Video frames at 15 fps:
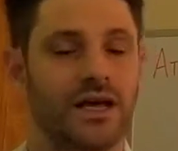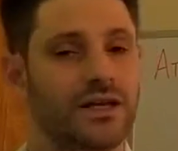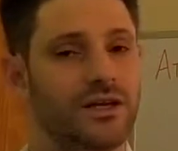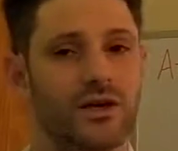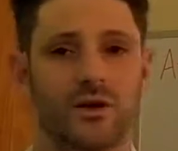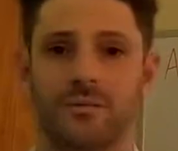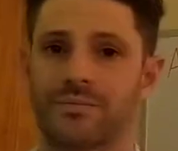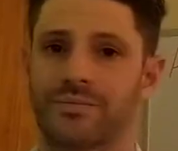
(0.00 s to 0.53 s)

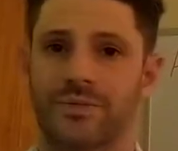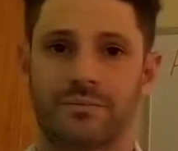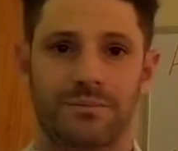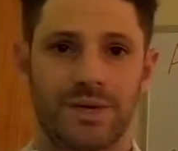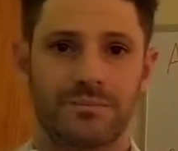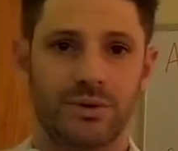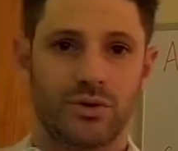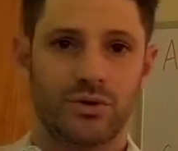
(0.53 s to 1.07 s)
You know,
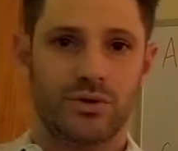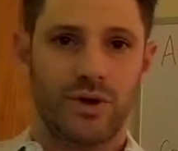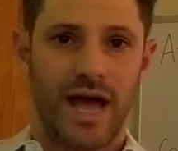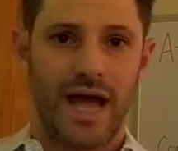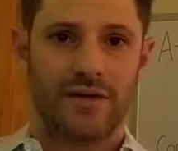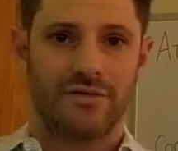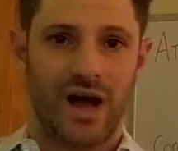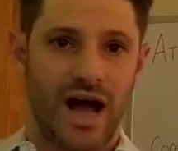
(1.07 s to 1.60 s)
people who
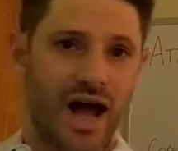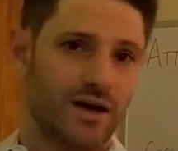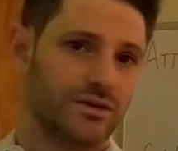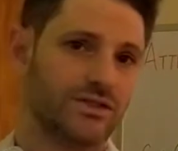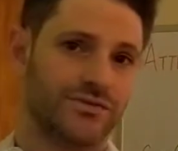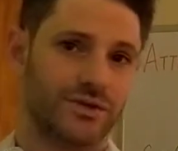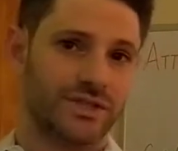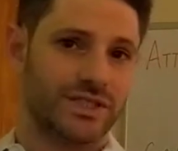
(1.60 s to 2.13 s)
have a
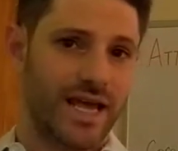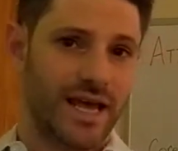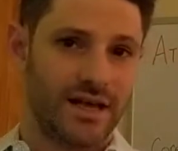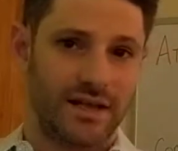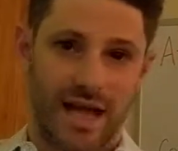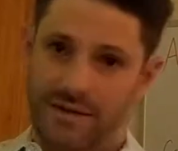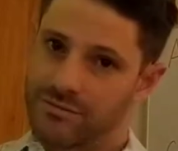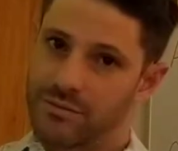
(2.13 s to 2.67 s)
house for
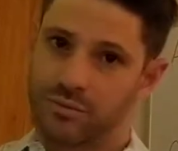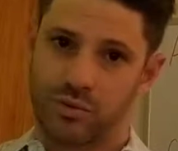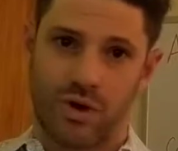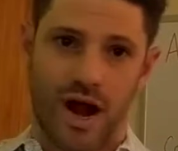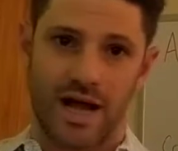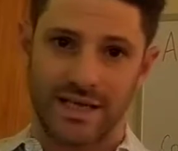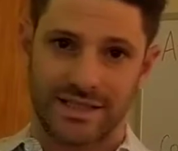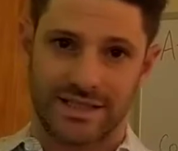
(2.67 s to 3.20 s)
sale have a
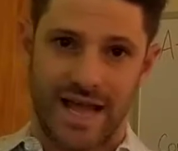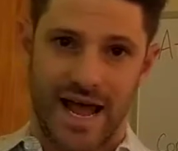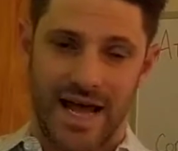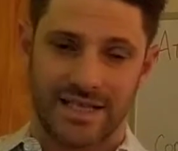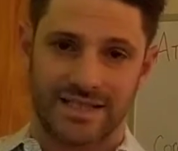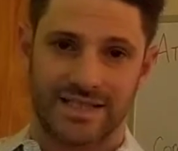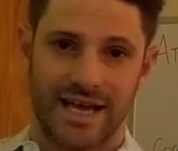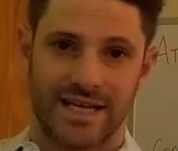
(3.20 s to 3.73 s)
prized
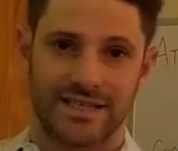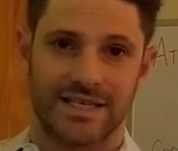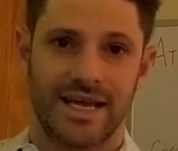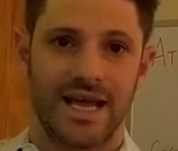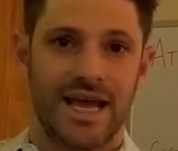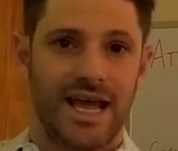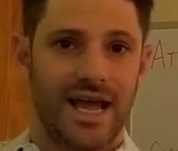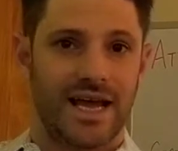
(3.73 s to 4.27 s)
asset
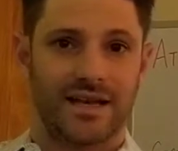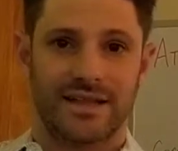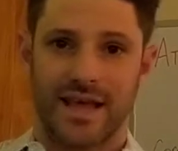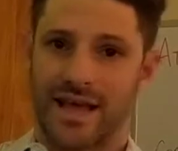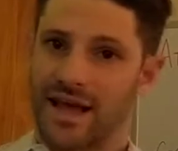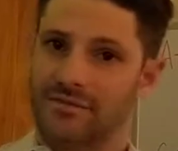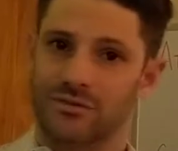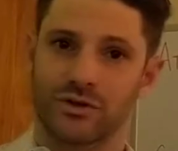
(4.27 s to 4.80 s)
and
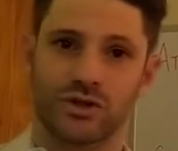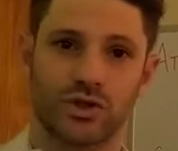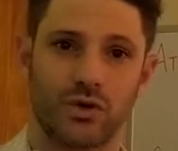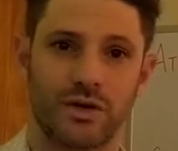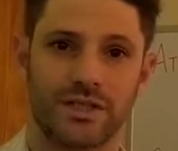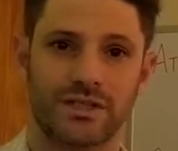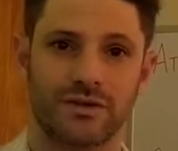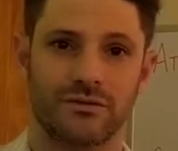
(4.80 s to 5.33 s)
they have their
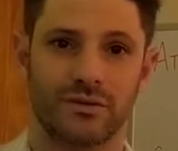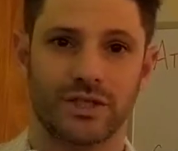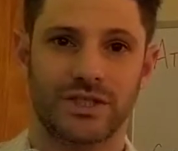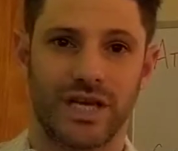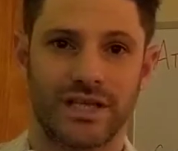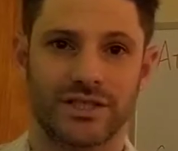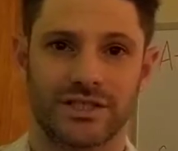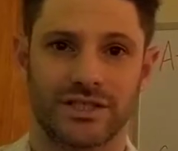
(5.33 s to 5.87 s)
choice of which
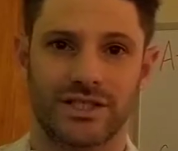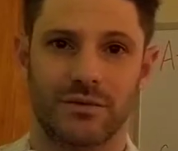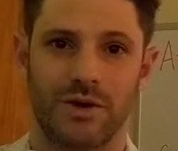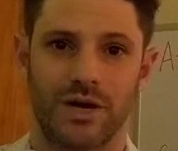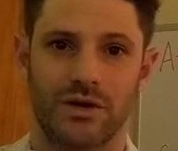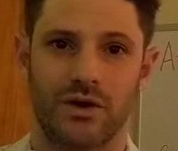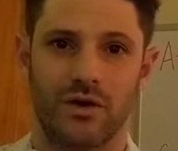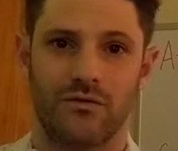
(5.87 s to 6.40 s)
agents they
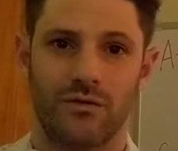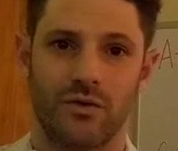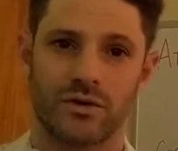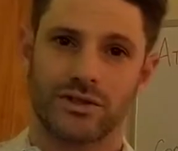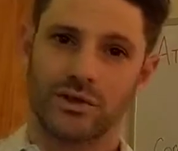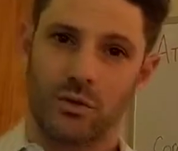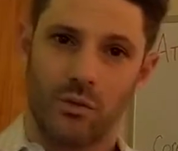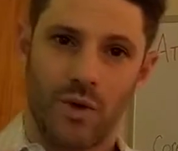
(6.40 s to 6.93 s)
want to go for,
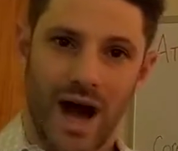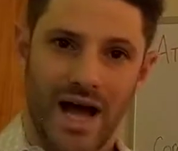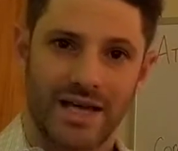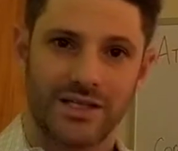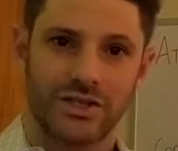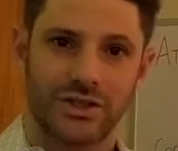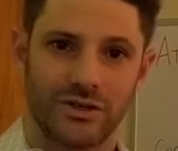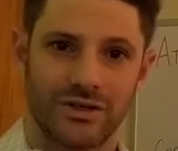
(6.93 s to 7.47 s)
so
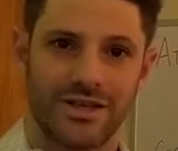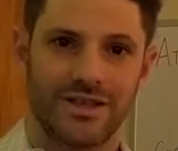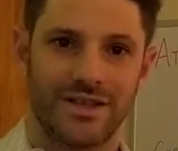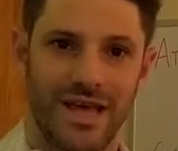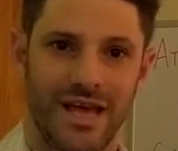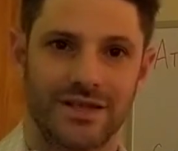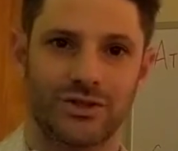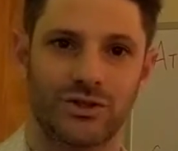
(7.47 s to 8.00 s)
why should
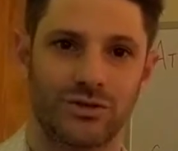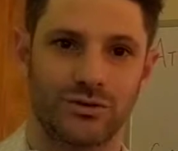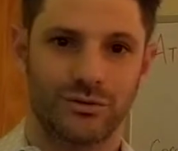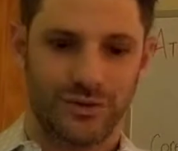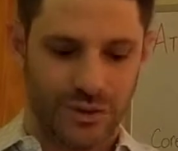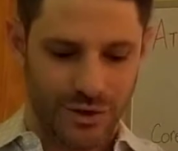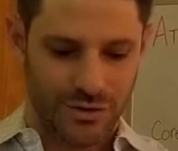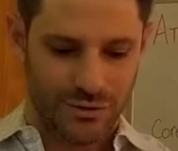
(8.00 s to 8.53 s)
they
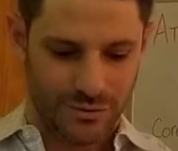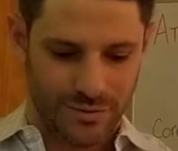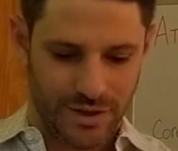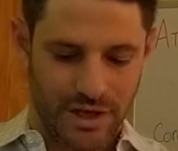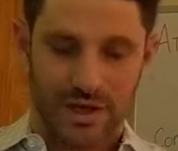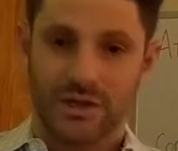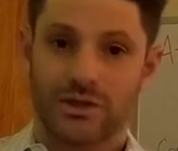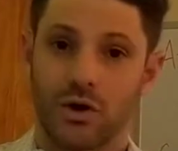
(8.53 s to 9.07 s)
choose you?
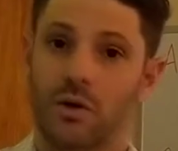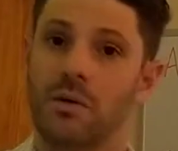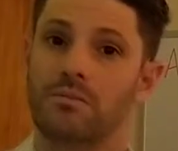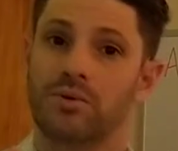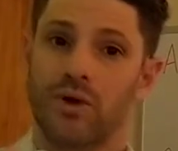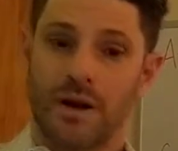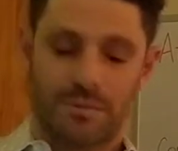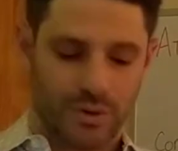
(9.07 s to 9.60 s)
So
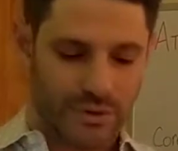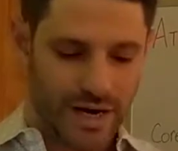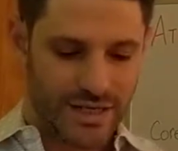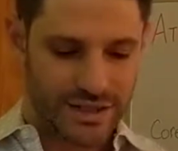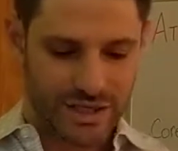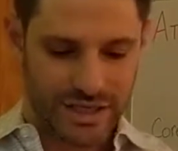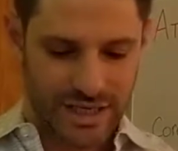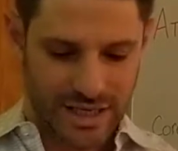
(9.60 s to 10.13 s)

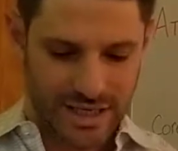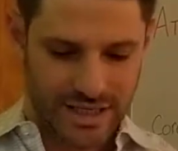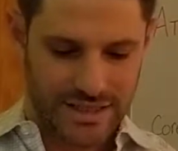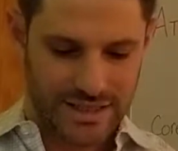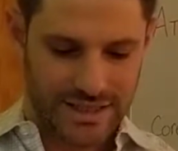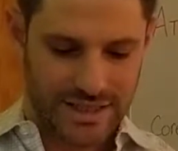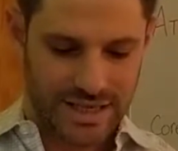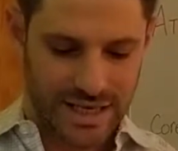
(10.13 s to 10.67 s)
preparation
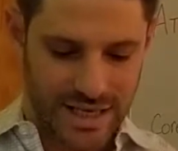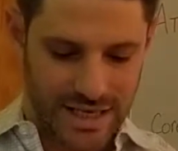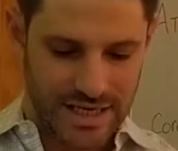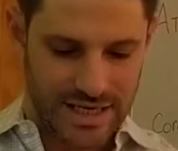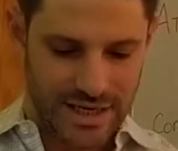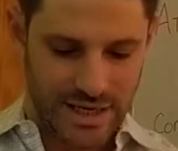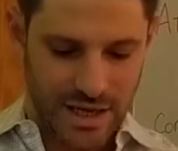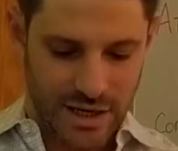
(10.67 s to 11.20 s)
is
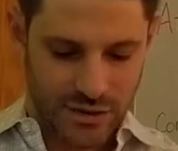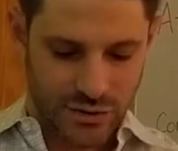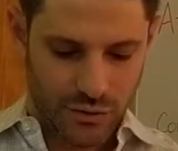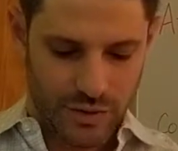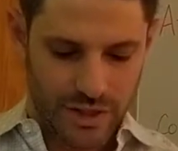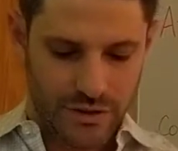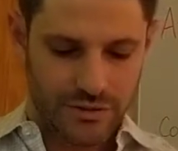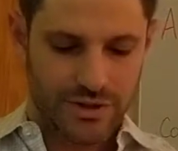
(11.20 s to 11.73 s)
key. So
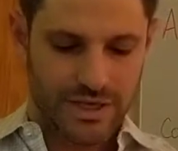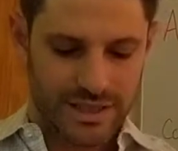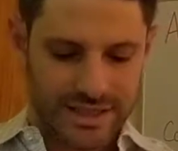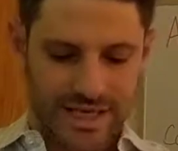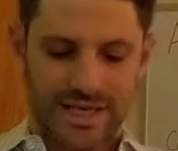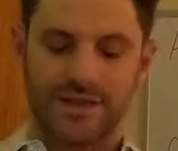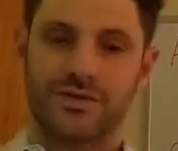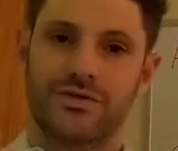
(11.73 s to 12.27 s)
we do
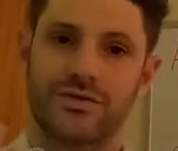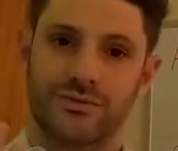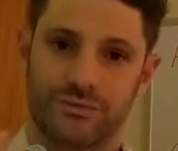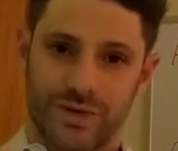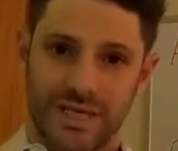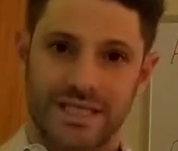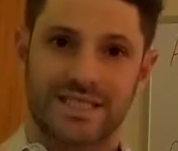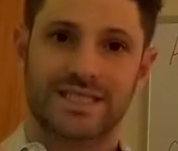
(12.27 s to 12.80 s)
this in
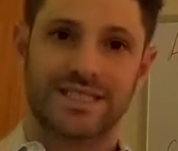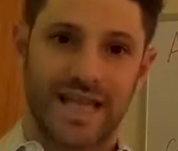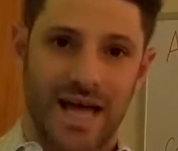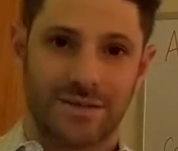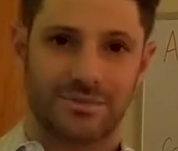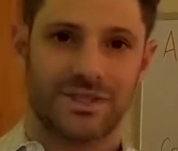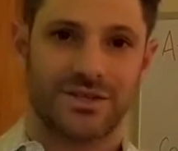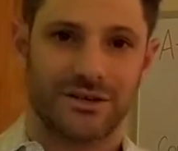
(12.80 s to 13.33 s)
3
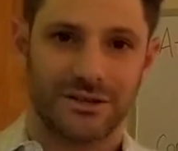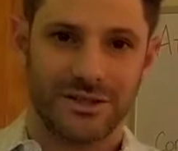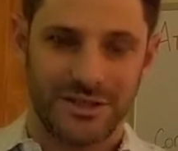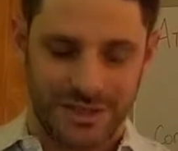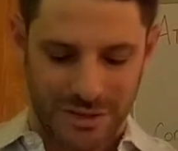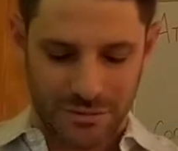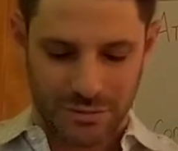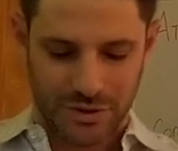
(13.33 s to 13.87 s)
steps in our
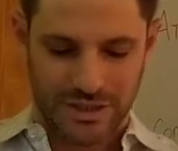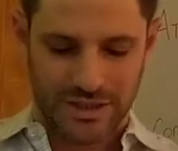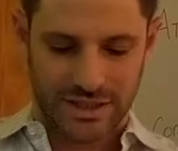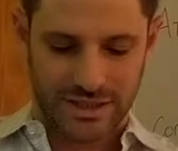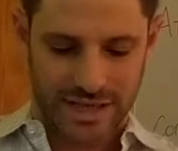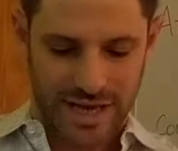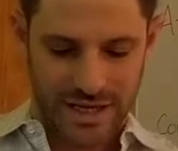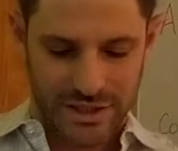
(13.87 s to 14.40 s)
listing
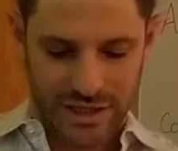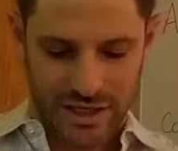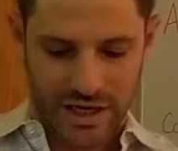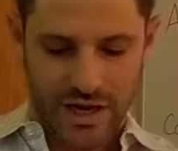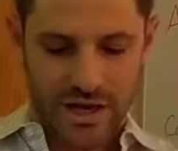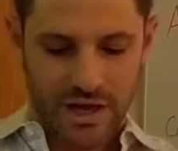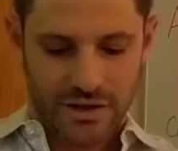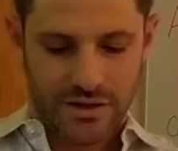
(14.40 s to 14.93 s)
presentation.
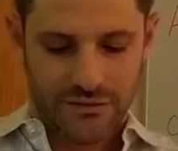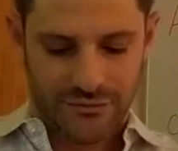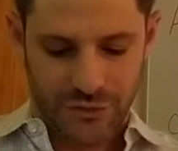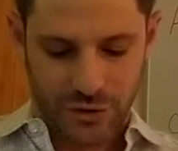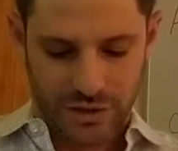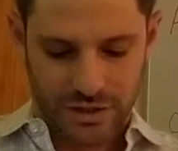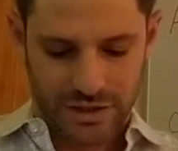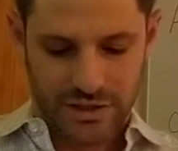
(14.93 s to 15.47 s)
The
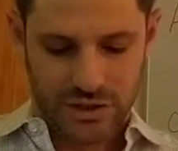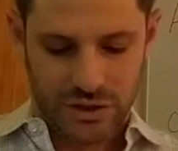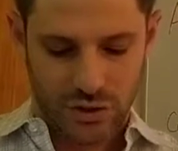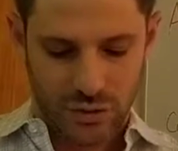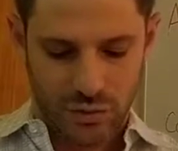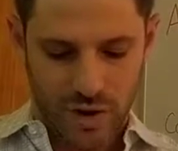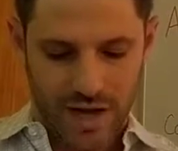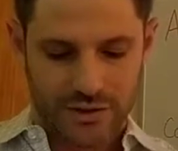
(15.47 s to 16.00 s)
first is
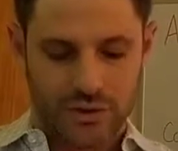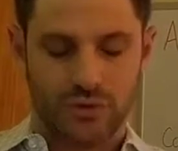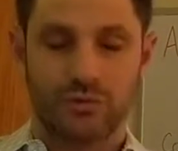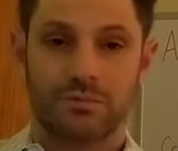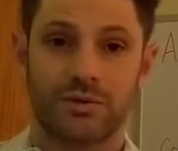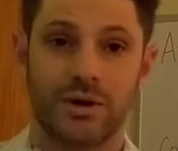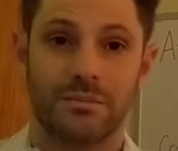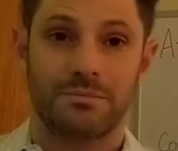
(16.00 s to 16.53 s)
you want to
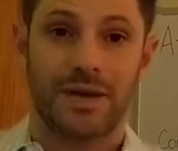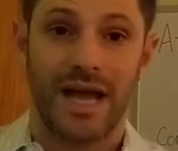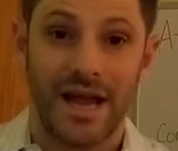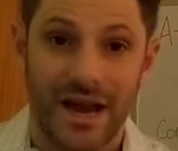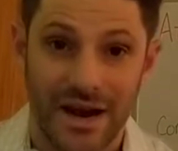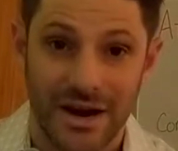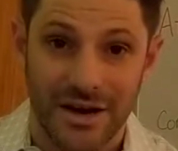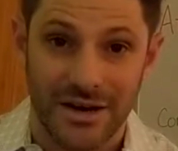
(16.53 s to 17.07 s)

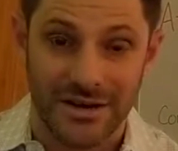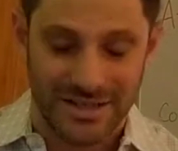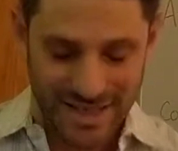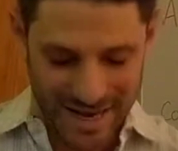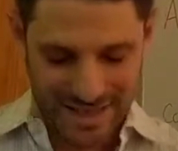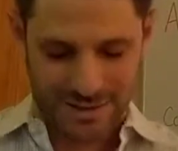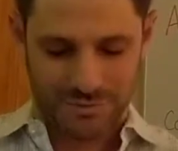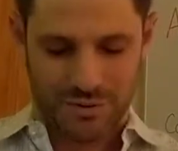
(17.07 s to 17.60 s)
prepare.
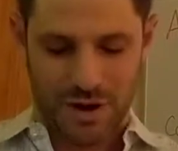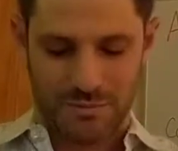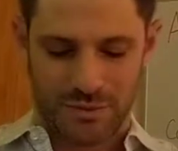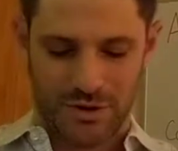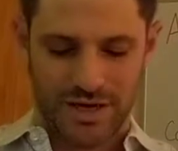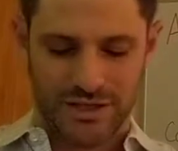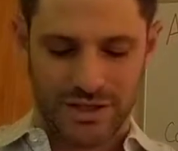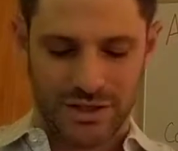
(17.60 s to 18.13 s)
Yes,
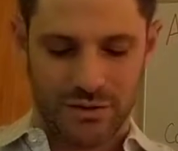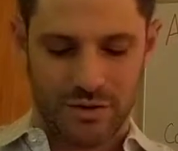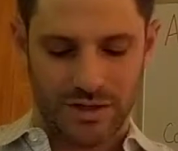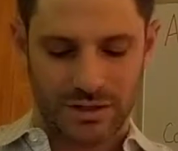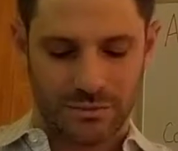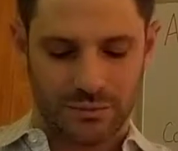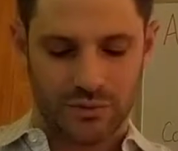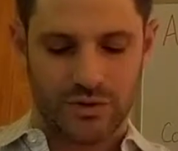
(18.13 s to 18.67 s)
preparation. You want
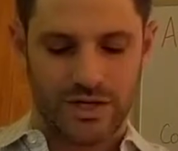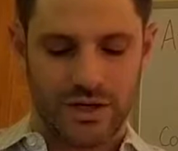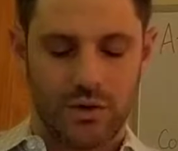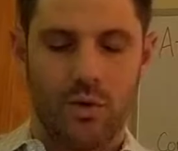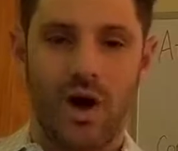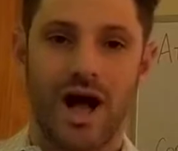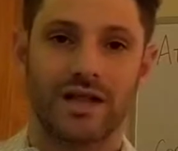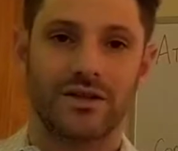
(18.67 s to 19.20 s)
to
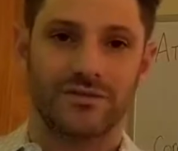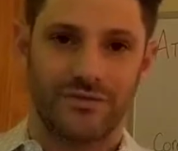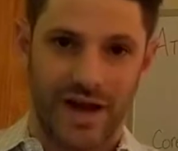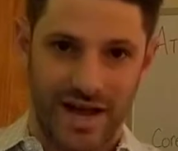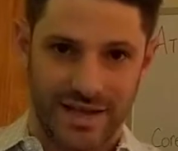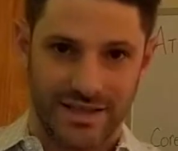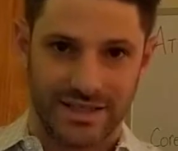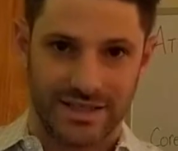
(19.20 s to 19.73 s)

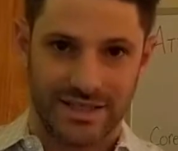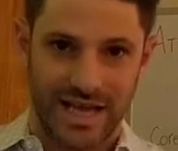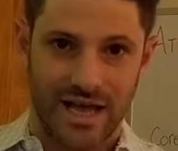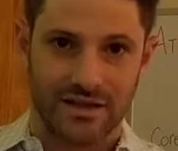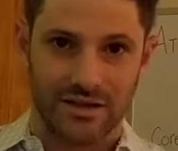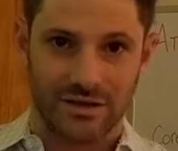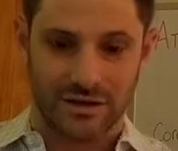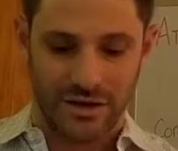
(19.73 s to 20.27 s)
pre-qualify the
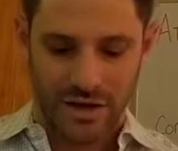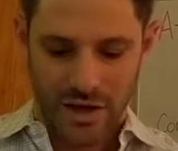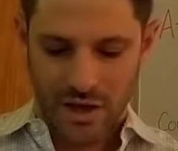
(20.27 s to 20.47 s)
seller.